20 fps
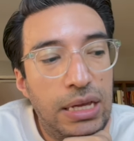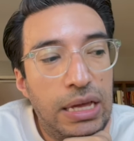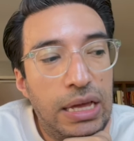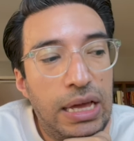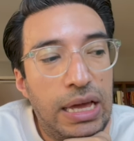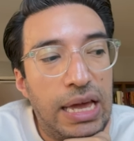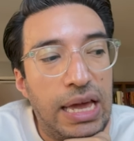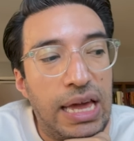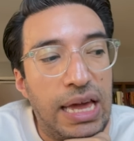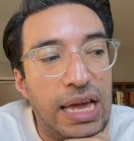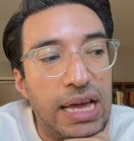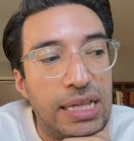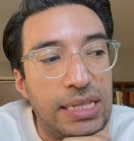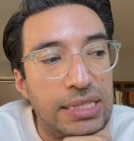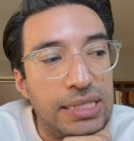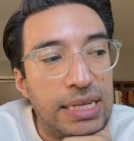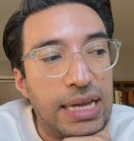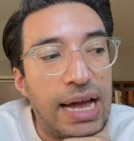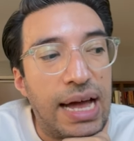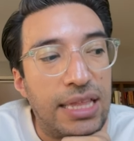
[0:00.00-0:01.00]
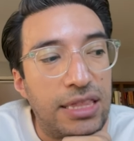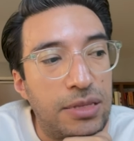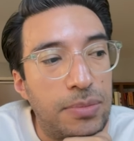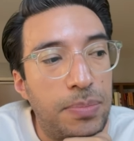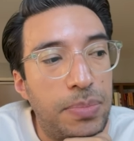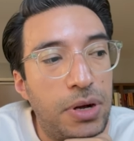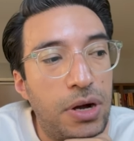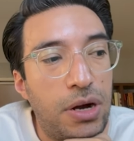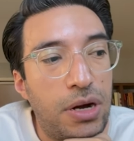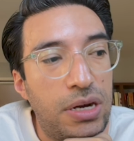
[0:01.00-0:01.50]
and at the
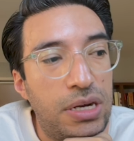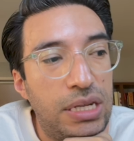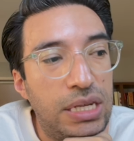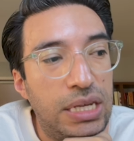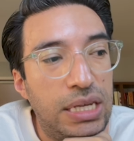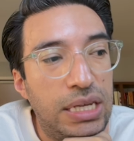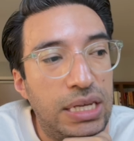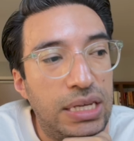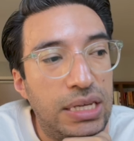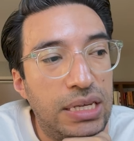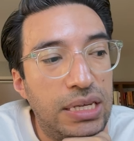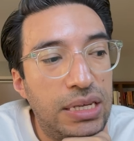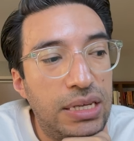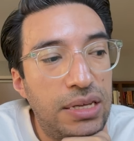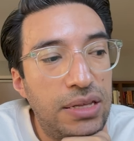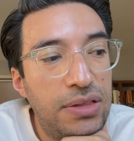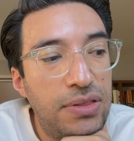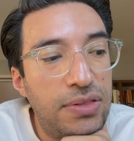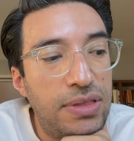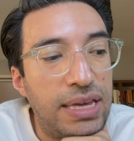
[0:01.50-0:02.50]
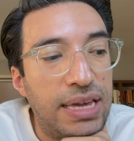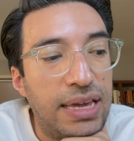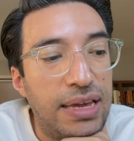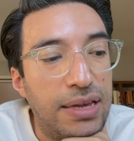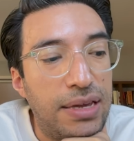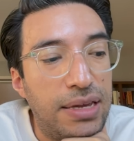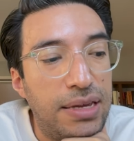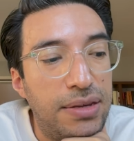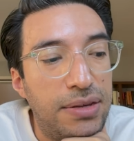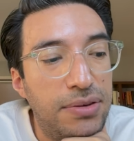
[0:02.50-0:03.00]
party
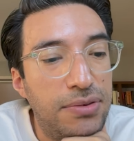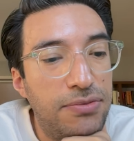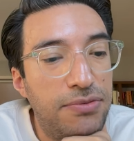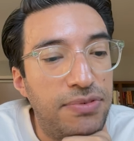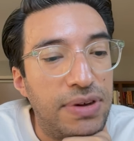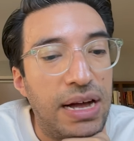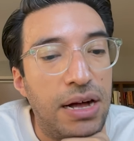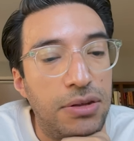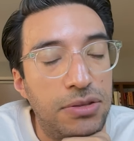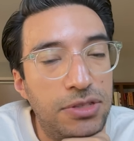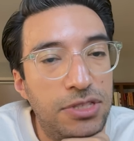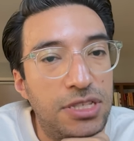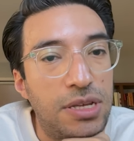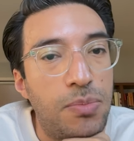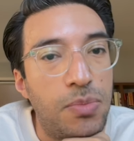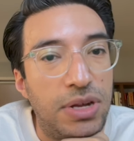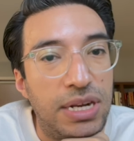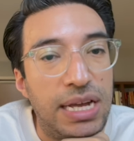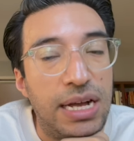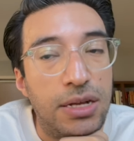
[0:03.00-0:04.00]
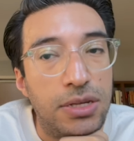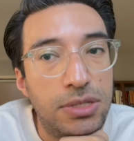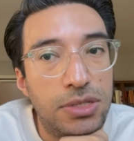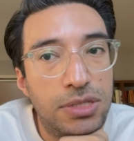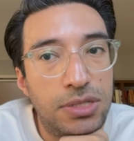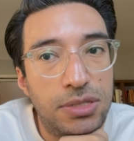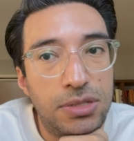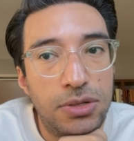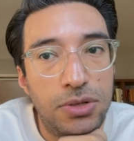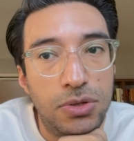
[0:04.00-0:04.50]
they found someone
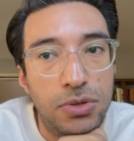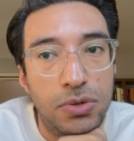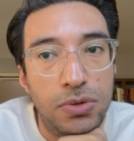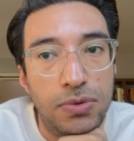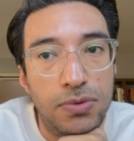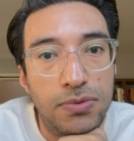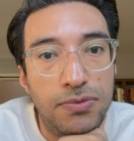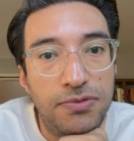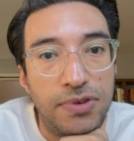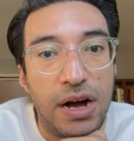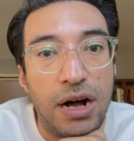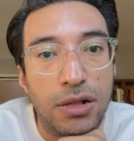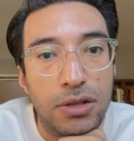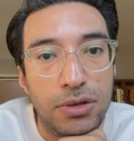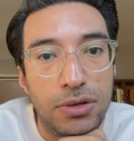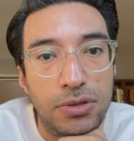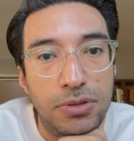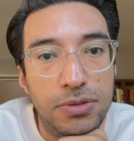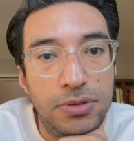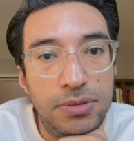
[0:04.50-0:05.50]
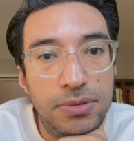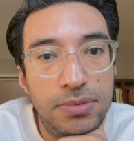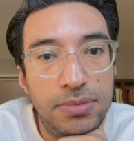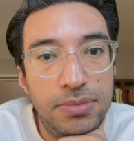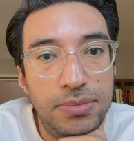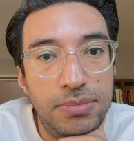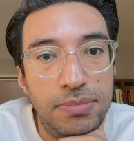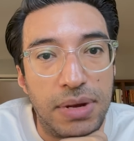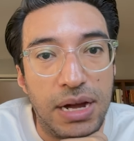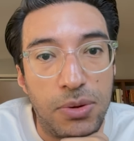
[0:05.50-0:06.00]
else who followed
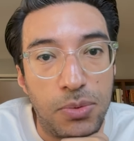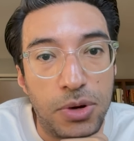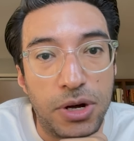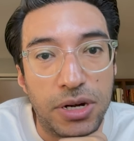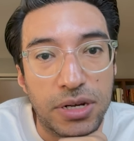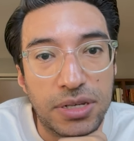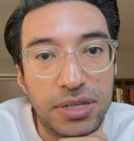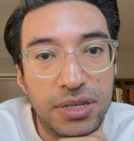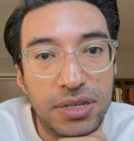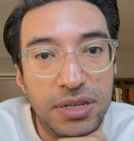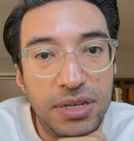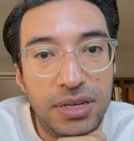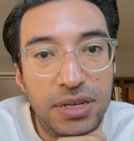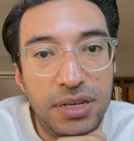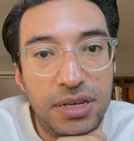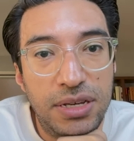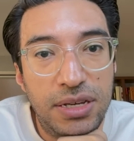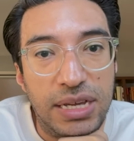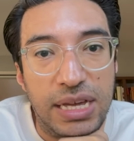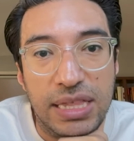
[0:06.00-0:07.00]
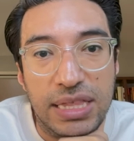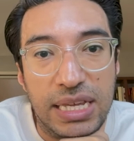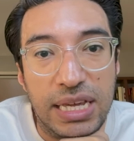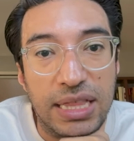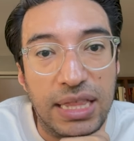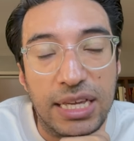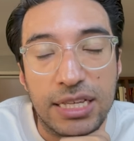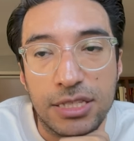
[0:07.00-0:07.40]
my work and they like